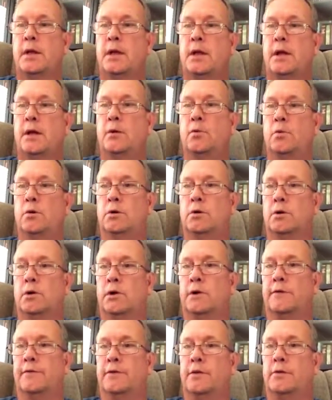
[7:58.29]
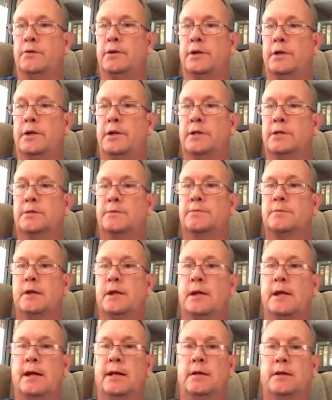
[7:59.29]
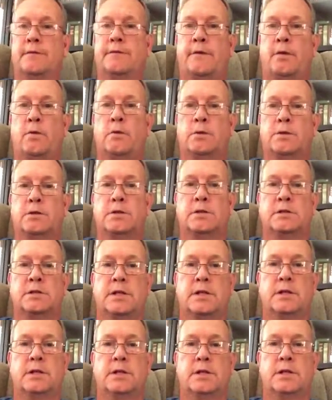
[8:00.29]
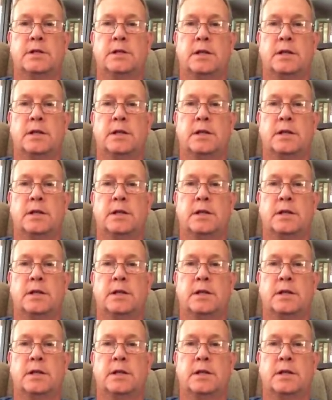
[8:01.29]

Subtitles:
We'll learn a few things, and I look forward to seeing you in